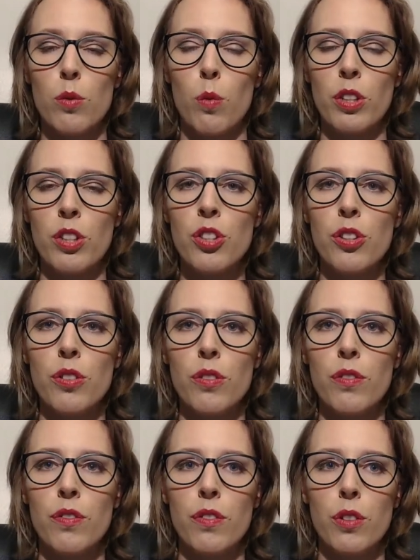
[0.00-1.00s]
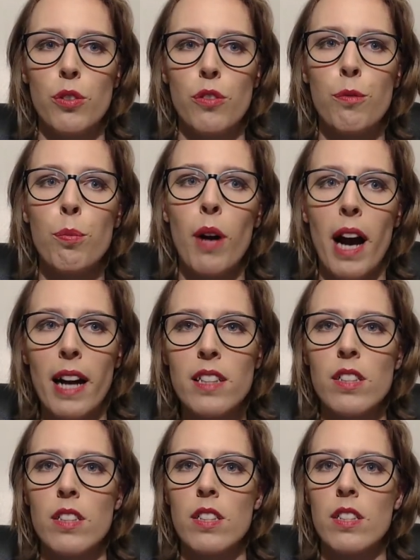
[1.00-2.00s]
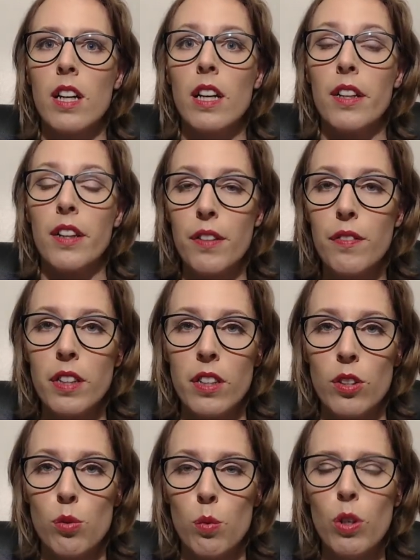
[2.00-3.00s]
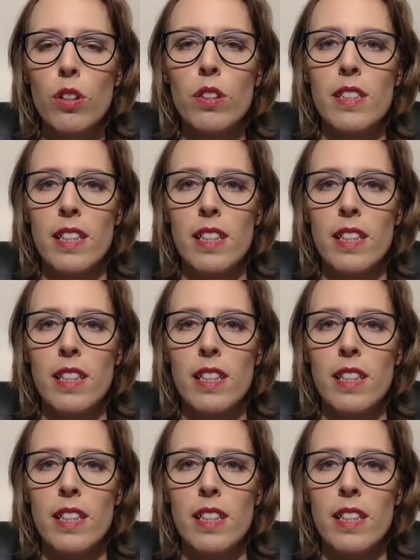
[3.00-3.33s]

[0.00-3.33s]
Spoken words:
once you've practiced living these words,